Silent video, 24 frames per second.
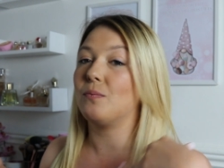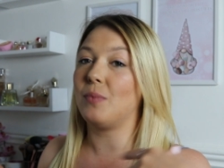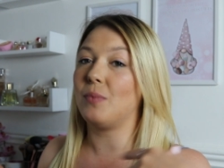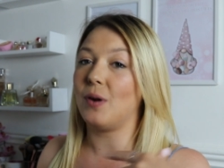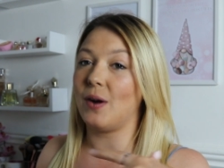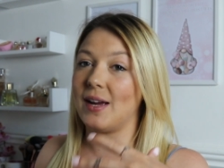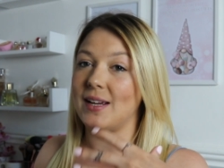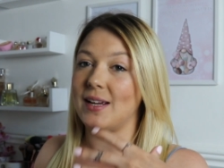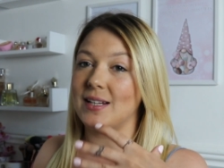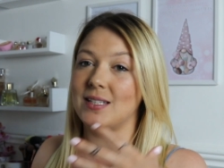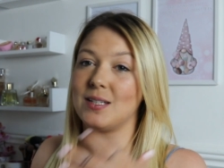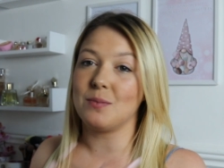
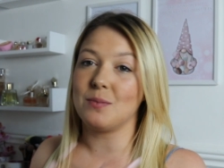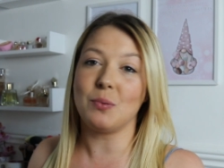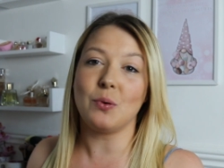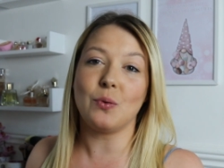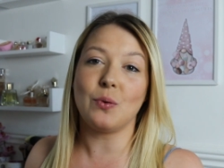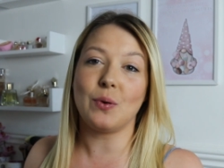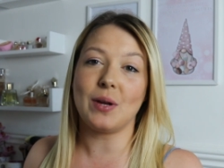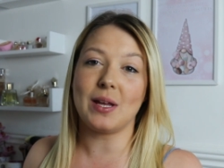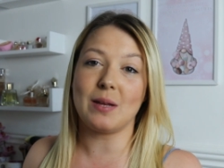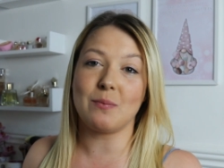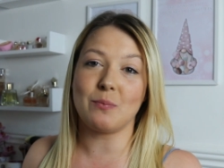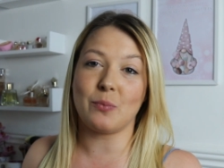by
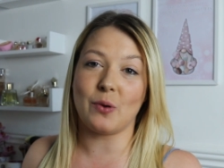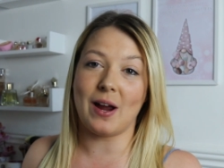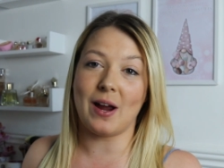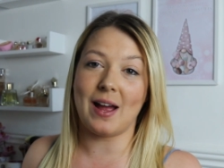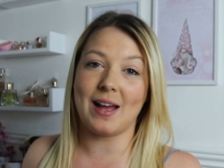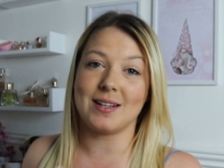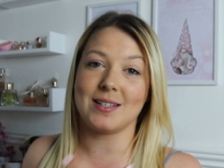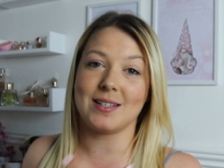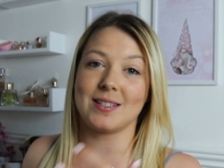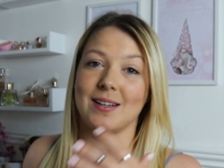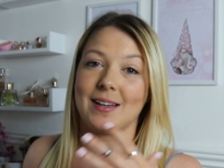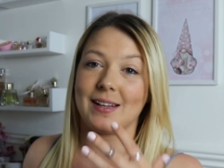supporting
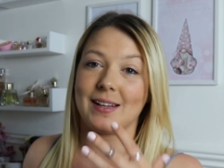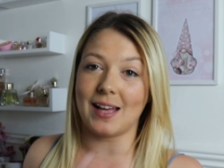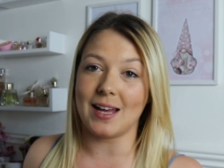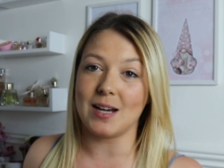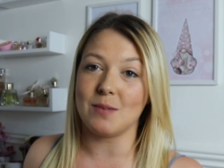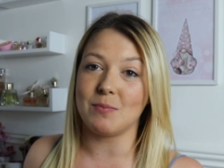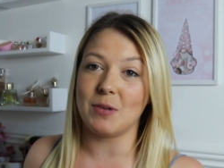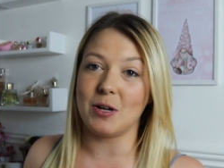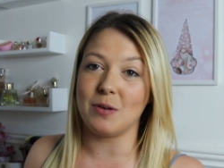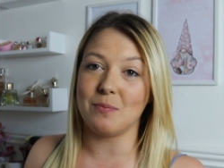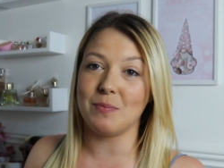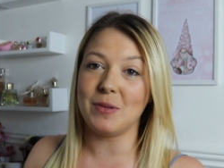brands like
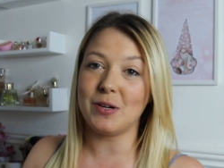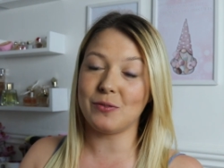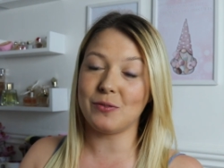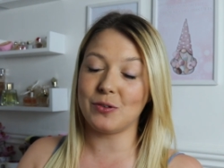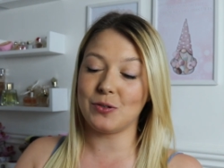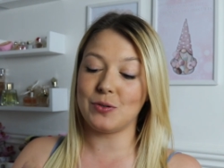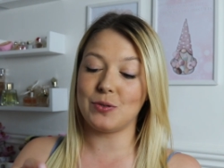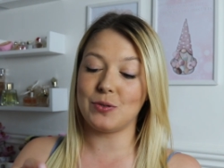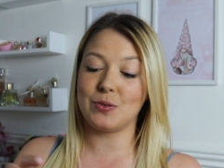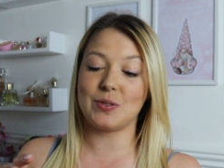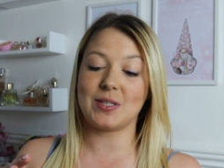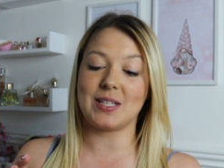Annabelle
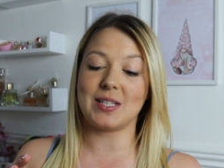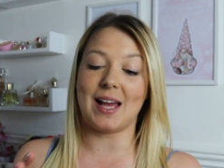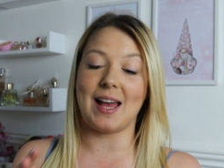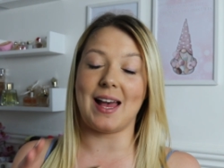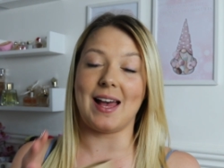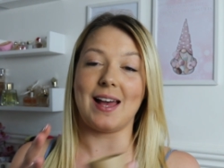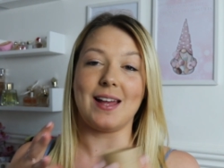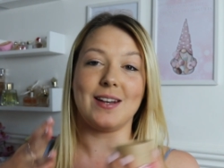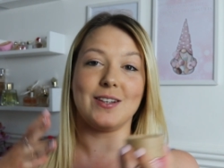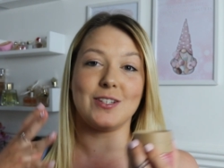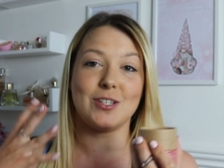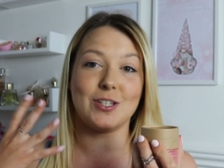Minerals
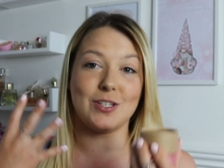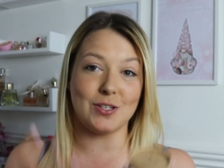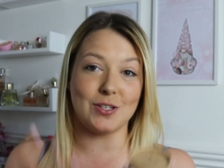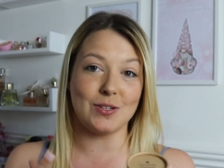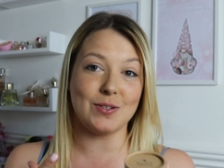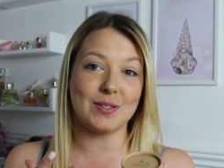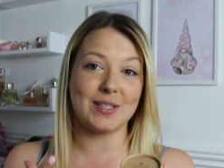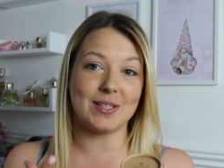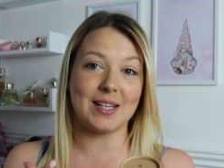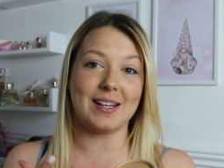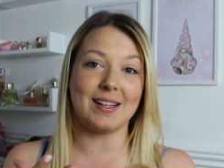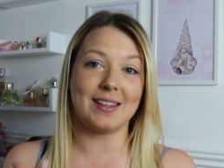and
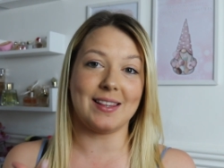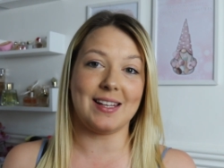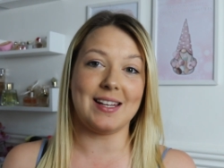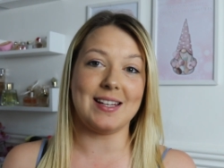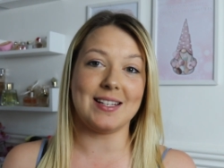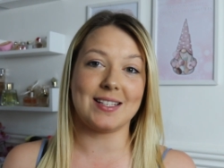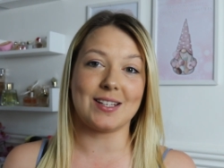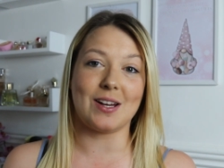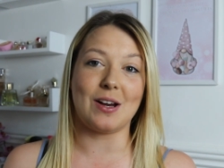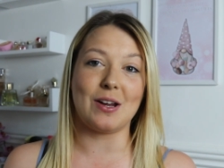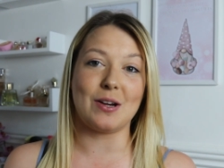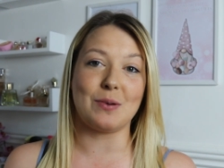using
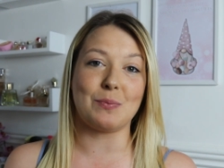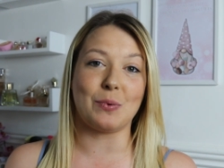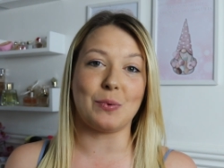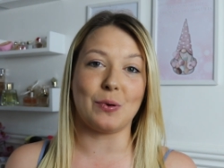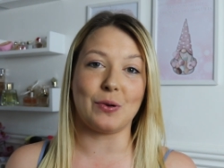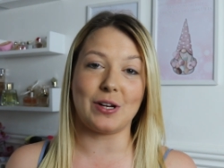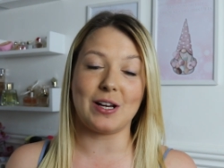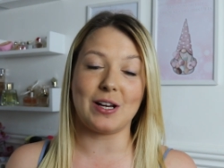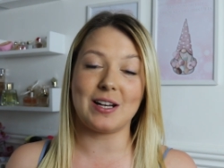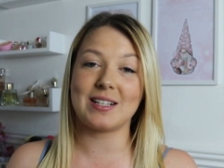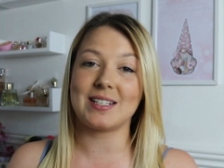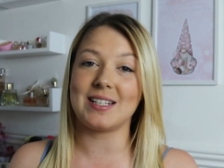these kind of
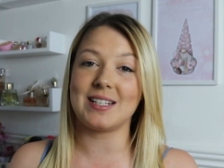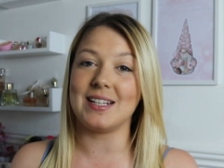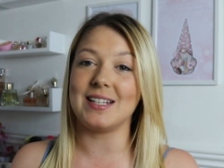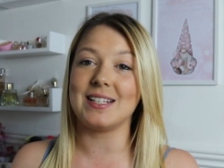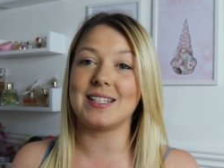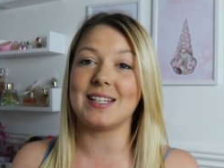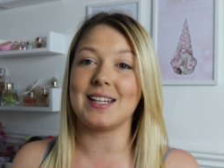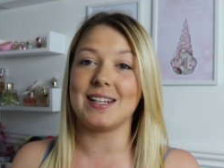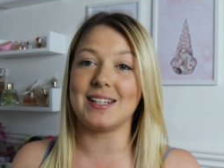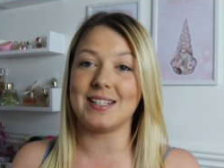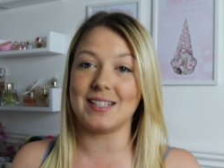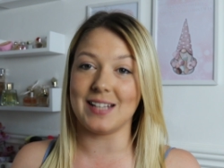products,
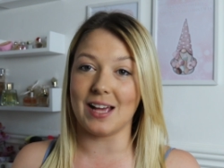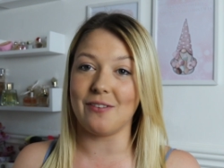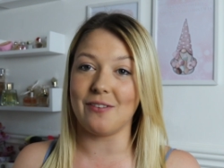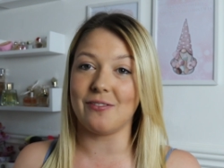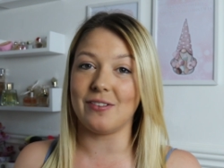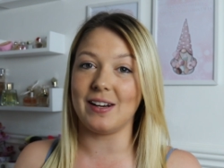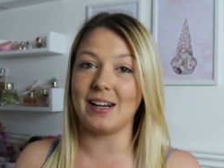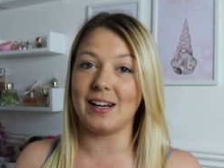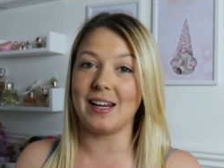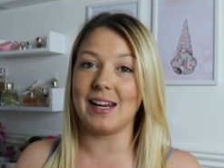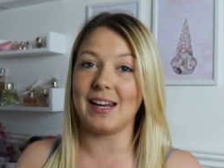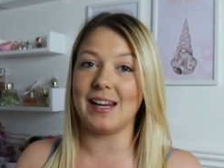it's
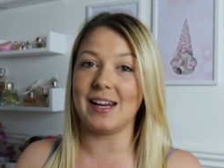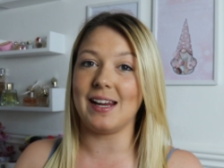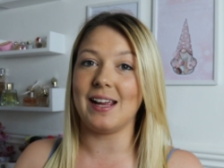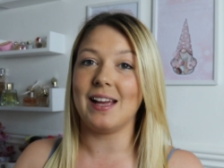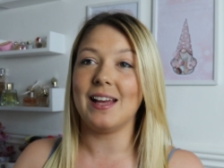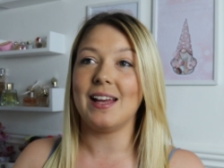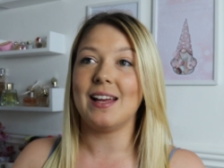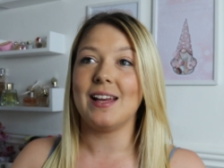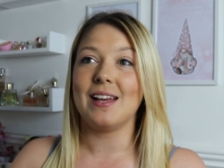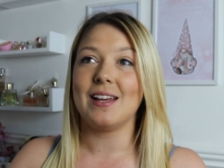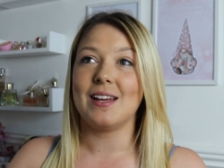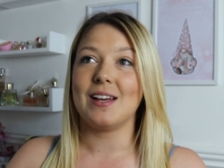definitely
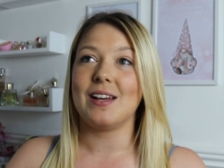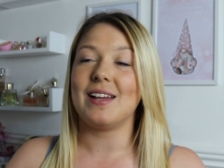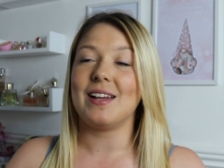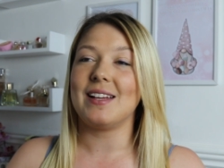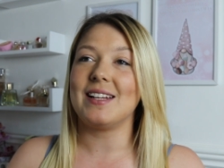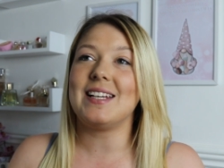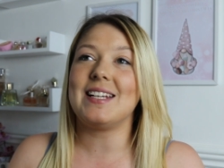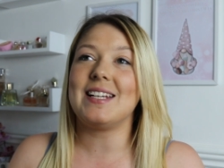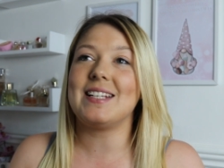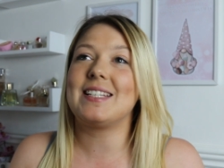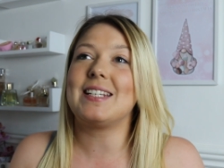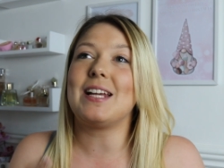
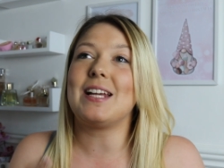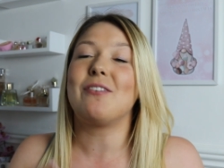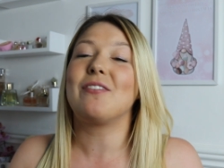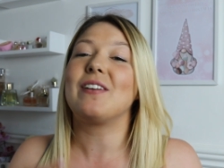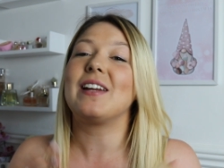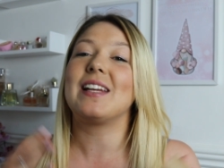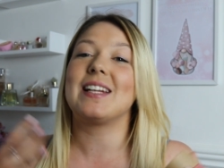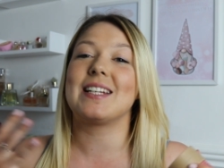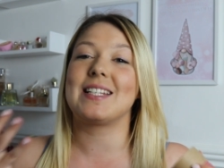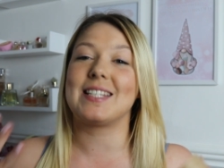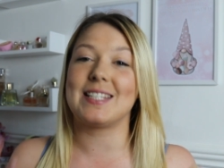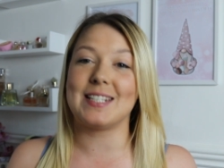it's
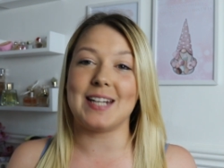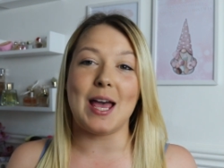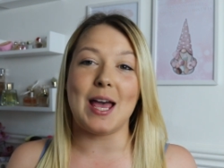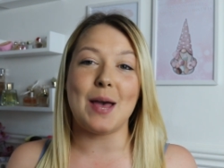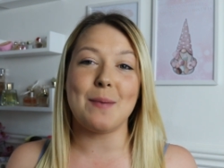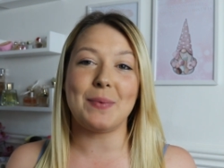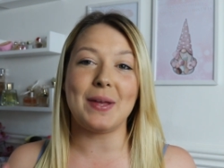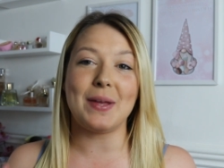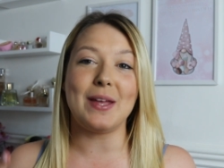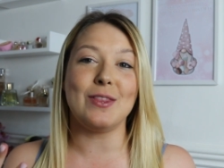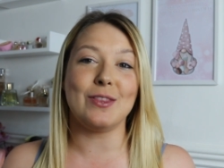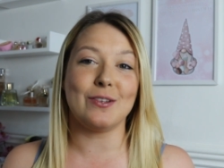definitely a
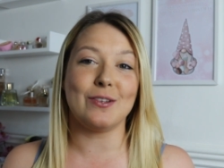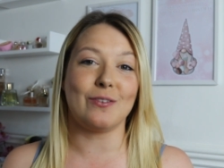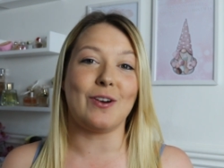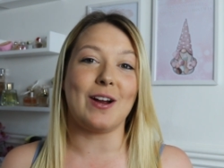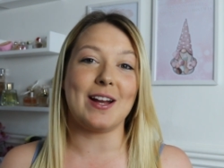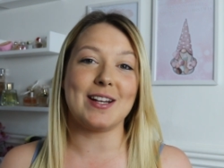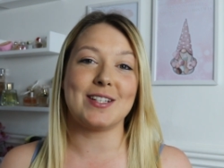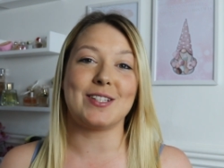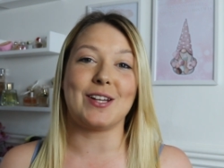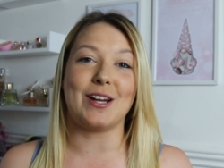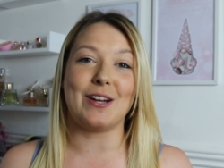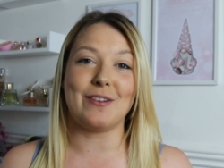step in the
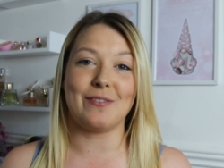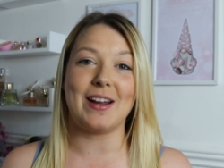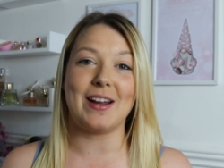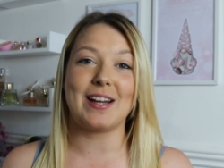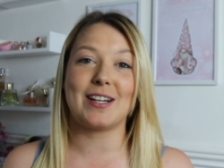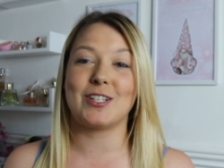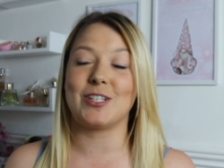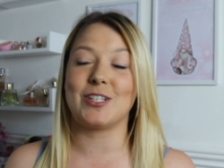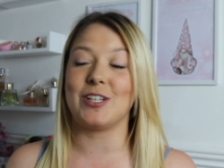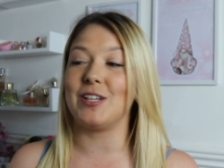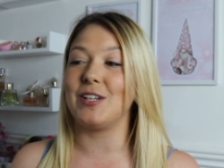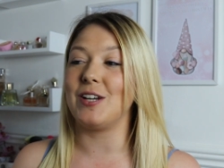right
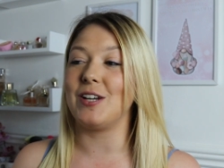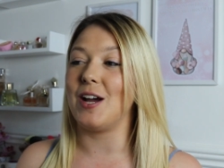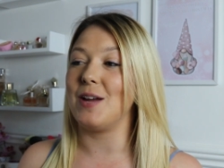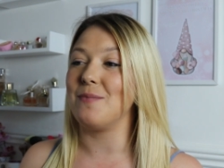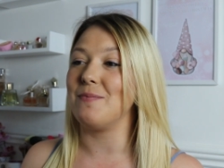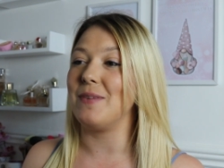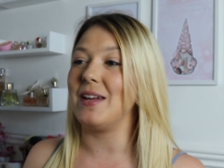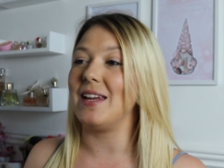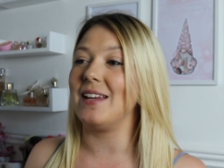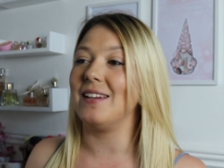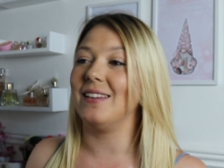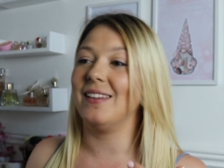direction. I
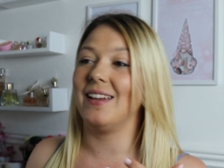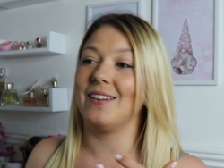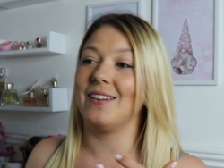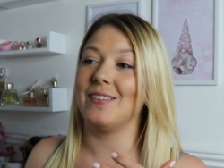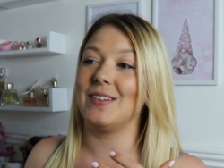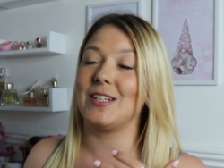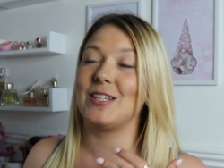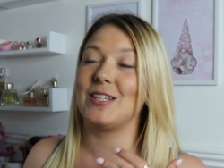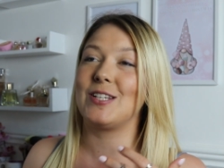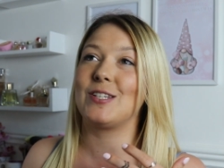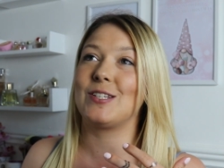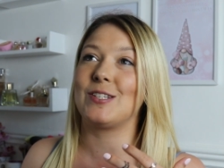mean, there
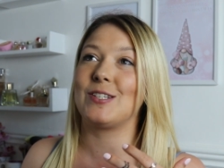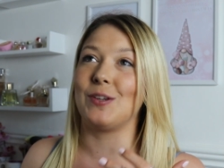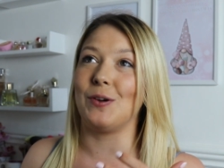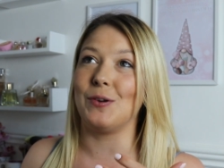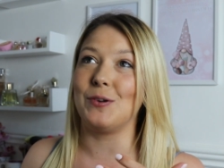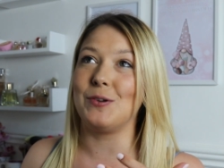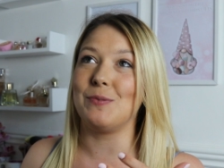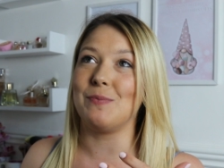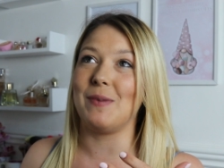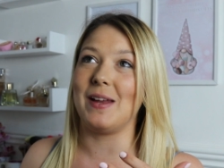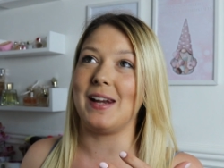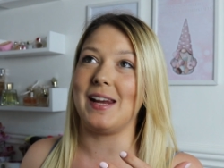is
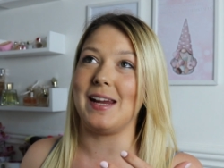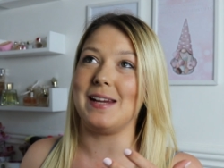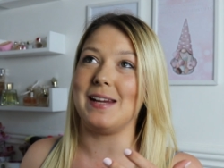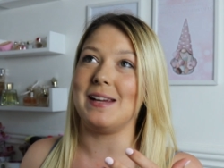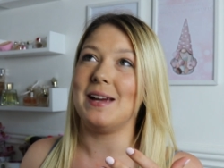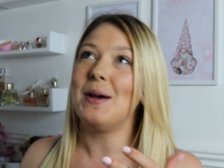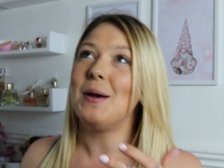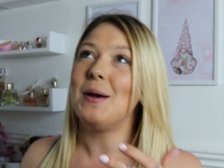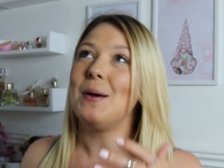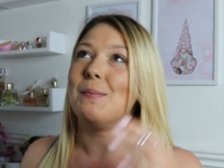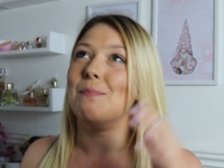so many